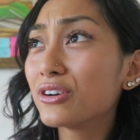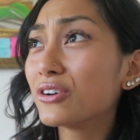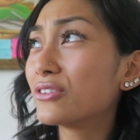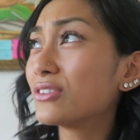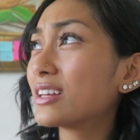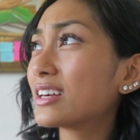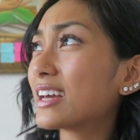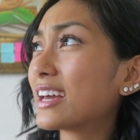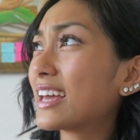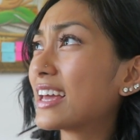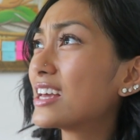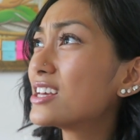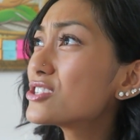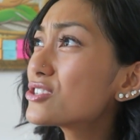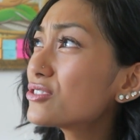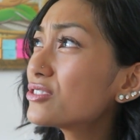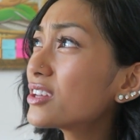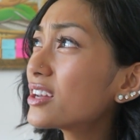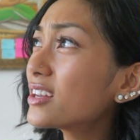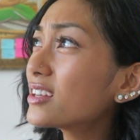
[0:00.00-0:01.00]
oh no, like a
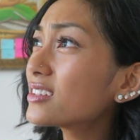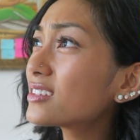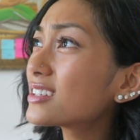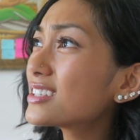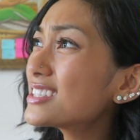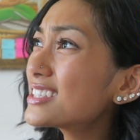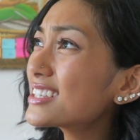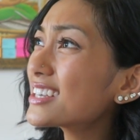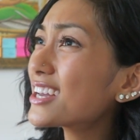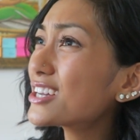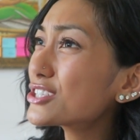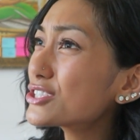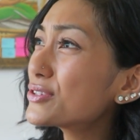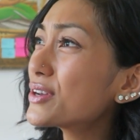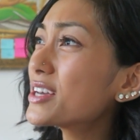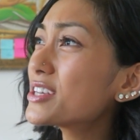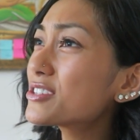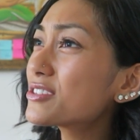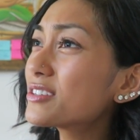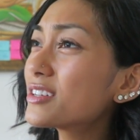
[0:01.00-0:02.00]
hazelnut. Is it cashew
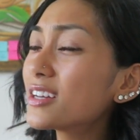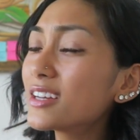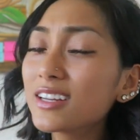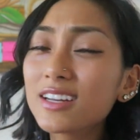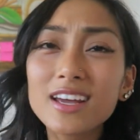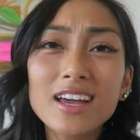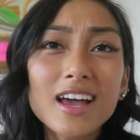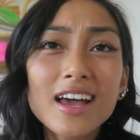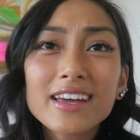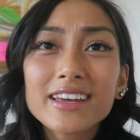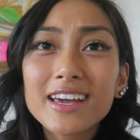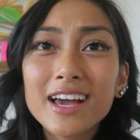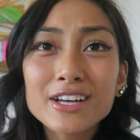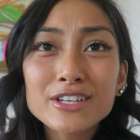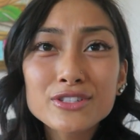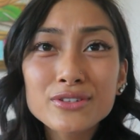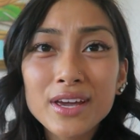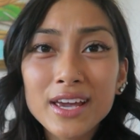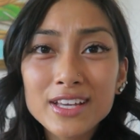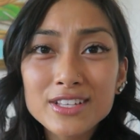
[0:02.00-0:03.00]
hazelnut?
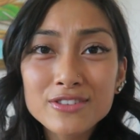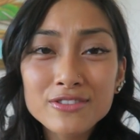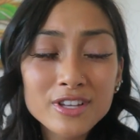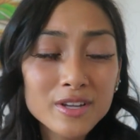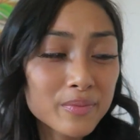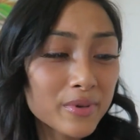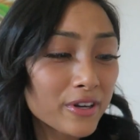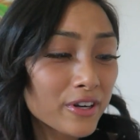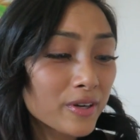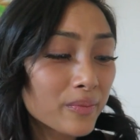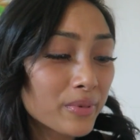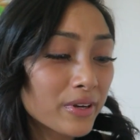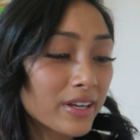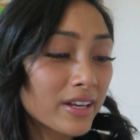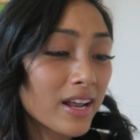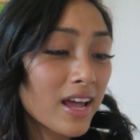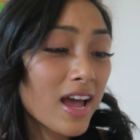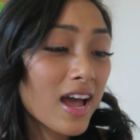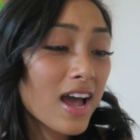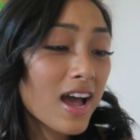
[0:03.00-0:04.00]
Cashew hazelnut butter,
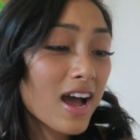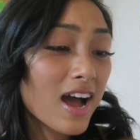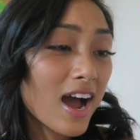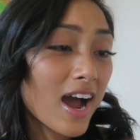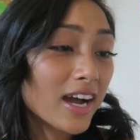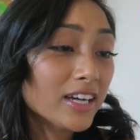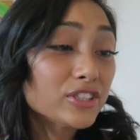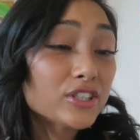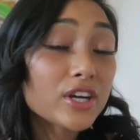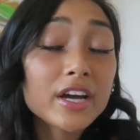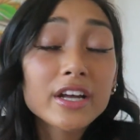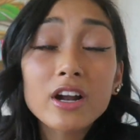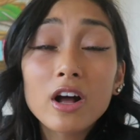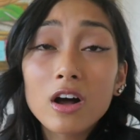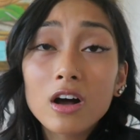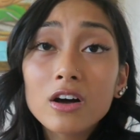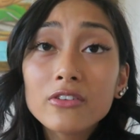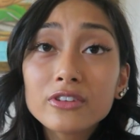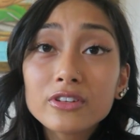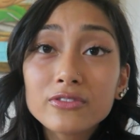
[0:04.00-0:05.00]
but I tried
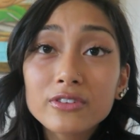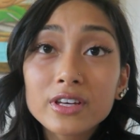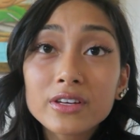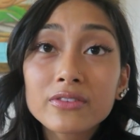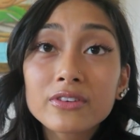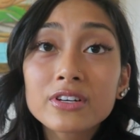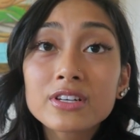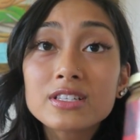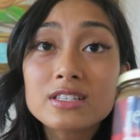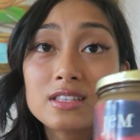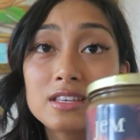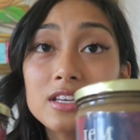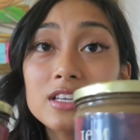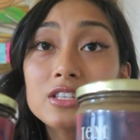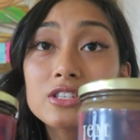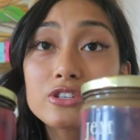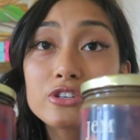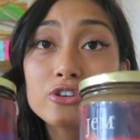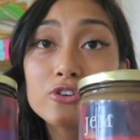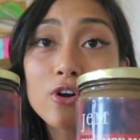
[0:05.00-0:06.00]
all the flavors.
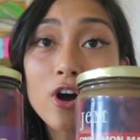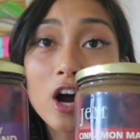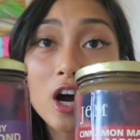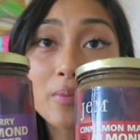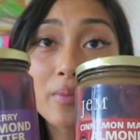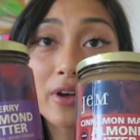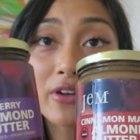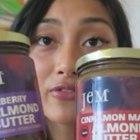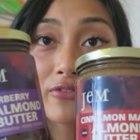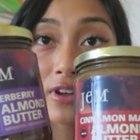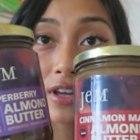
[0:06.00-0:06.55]
These two are my